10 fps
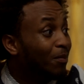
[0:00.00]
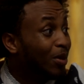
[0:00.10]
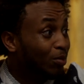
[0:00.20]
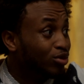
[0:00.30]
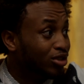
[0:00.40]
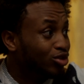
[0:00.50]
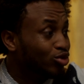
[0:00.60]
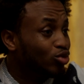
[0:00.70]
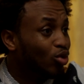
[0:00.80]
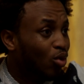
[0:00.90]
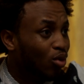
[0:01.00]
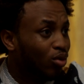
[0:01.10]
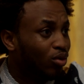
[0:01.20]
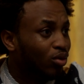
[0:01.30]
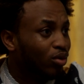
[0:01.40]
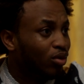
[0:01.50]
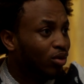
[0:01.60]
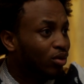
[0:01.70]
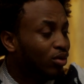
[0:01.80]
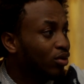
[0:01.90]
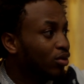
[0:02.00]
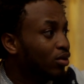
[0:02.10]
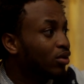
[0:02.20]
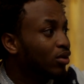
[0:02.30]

People need to know. Really?